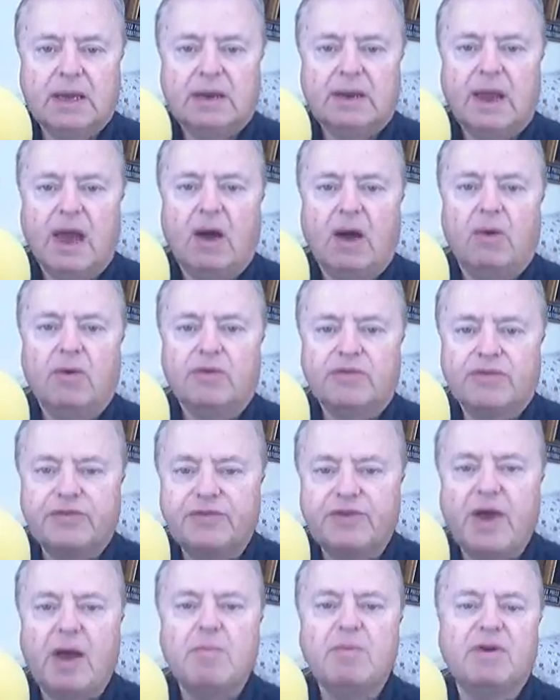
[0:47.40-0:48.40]
Now,
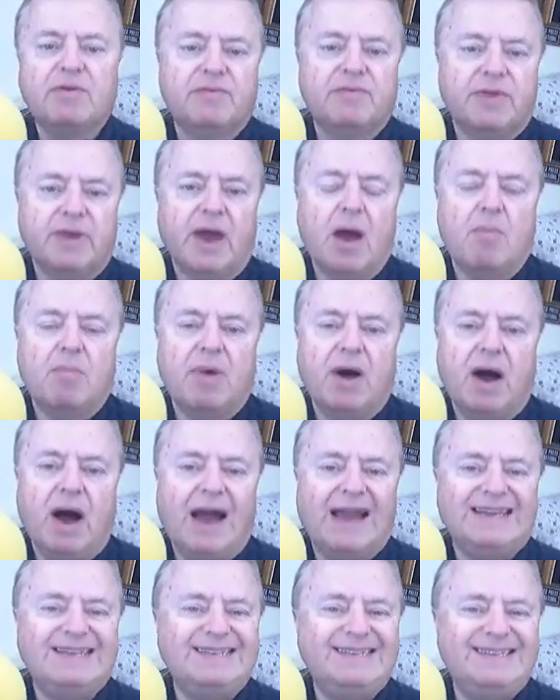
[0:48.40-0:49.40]
some of them
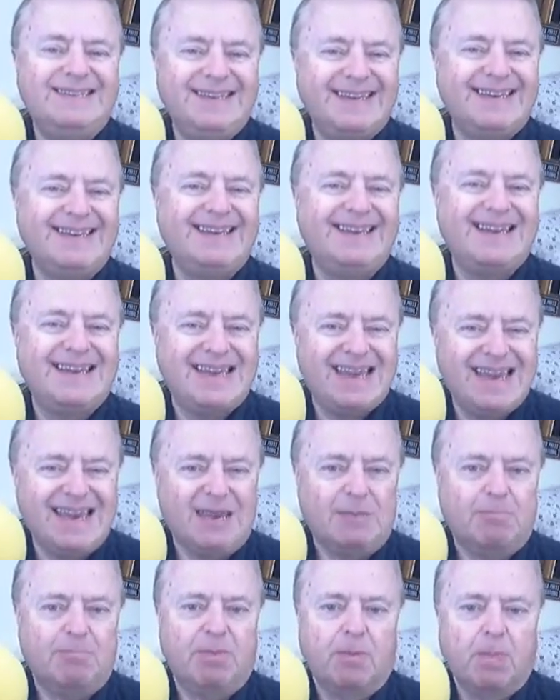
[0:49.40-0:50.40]
I did
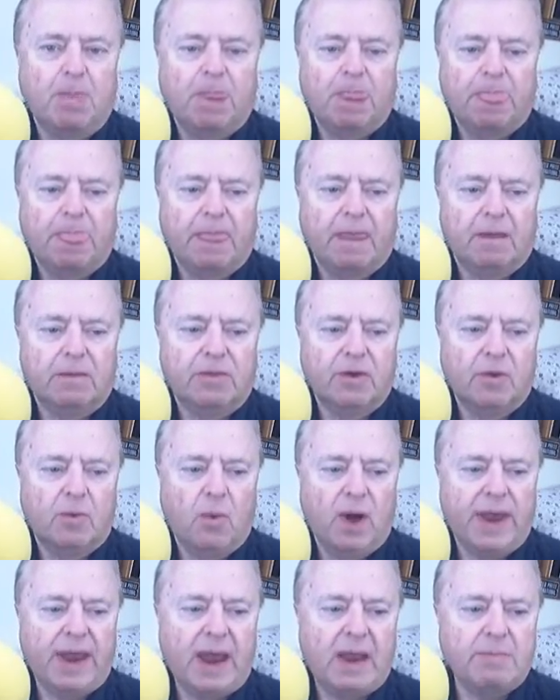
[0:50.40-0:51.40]
keep. The
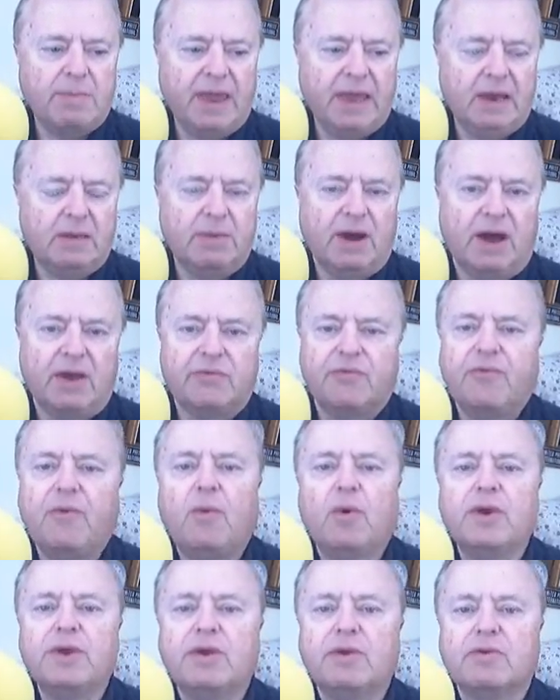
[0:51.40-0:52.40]
one I made about
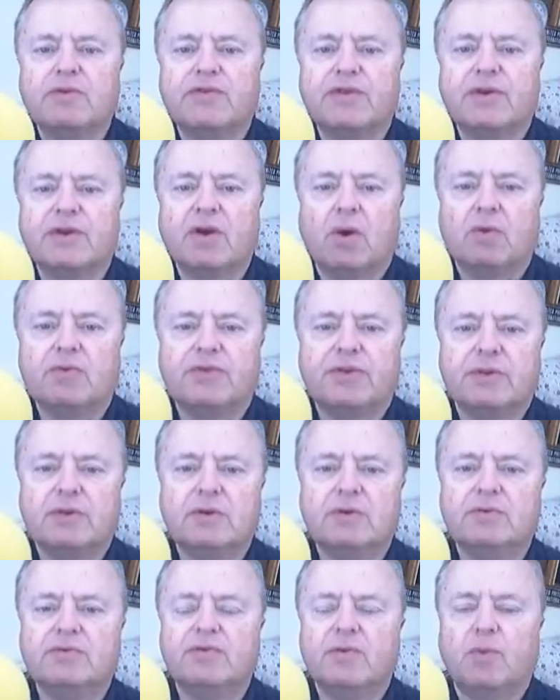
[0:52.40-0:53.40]
four years ago to
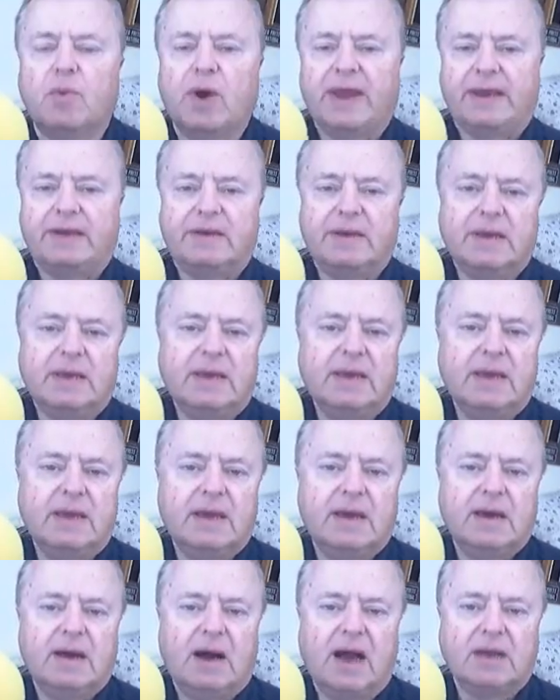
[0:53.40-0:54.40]
lose weight,
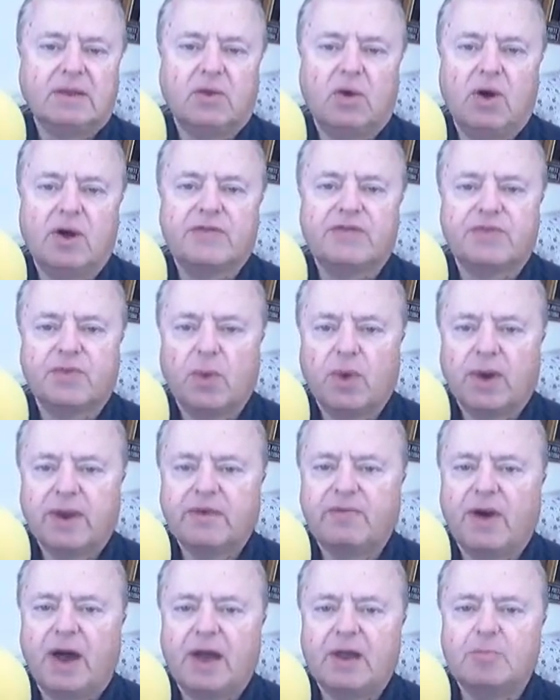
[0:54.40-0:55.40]
I lost
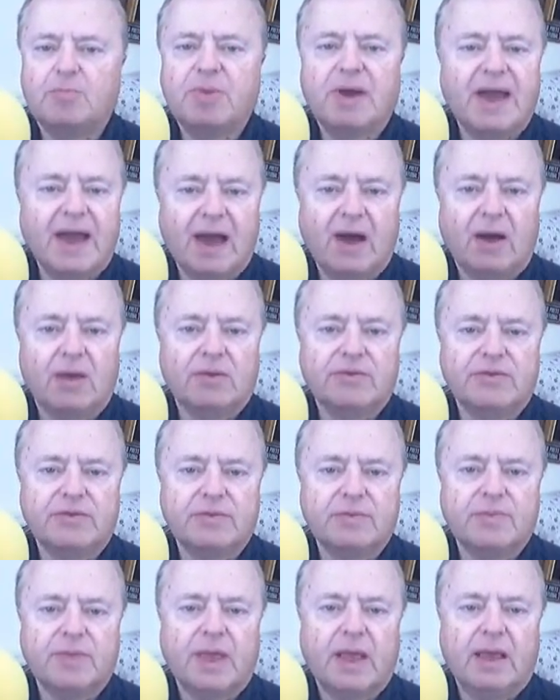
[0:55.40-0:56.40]
25
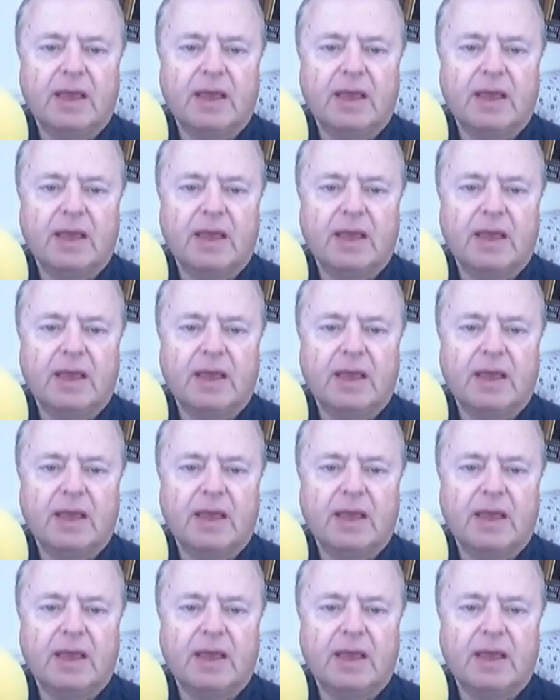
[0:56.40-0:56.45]
pounds.